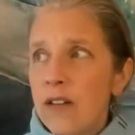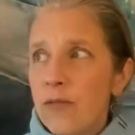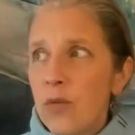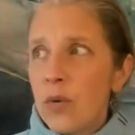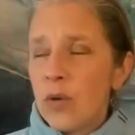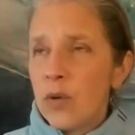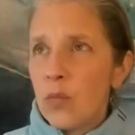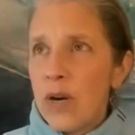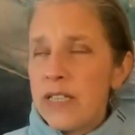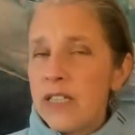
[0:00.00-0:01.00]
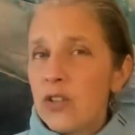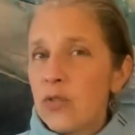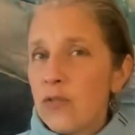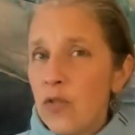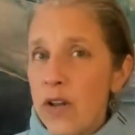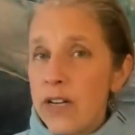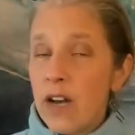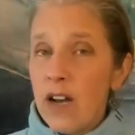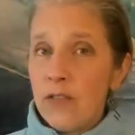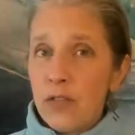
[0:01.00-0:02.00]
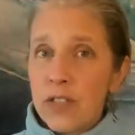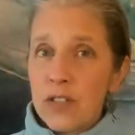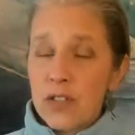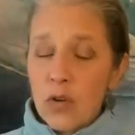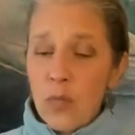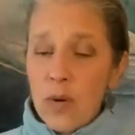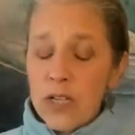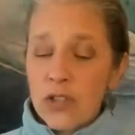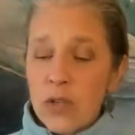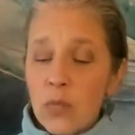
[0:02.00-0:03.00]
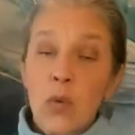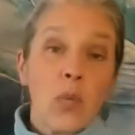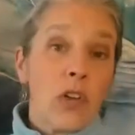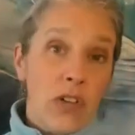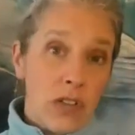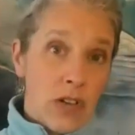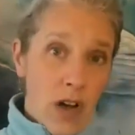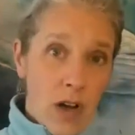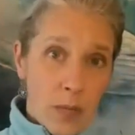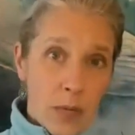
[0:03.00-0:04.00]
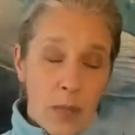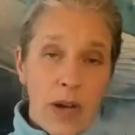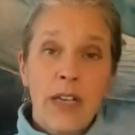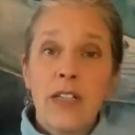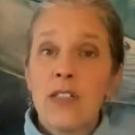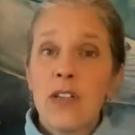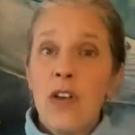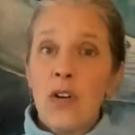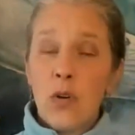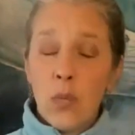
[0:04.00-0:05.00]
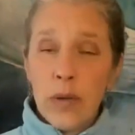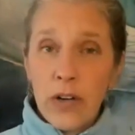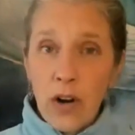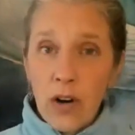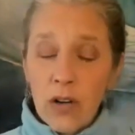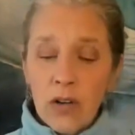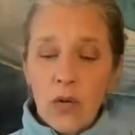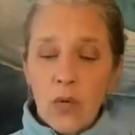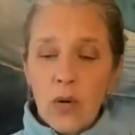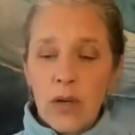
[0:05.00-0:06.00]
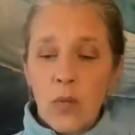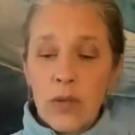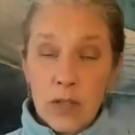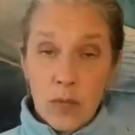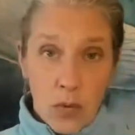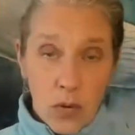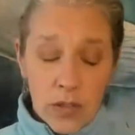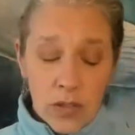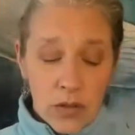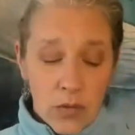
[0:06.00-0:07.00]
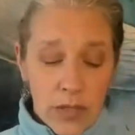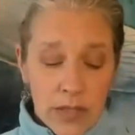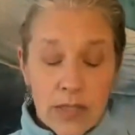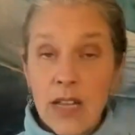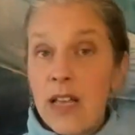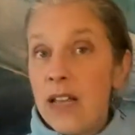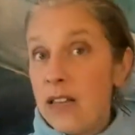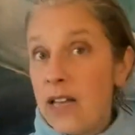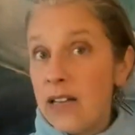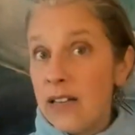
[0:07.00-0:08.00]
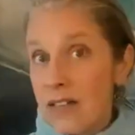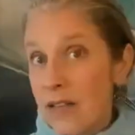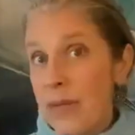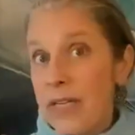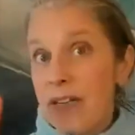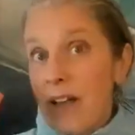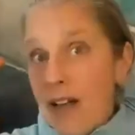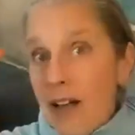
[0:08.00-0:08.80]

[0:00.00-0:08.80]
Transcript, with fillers: If we're wanting to avoid conflict so much that we're willing to compromise who we are or what's important to us, and that, I mean,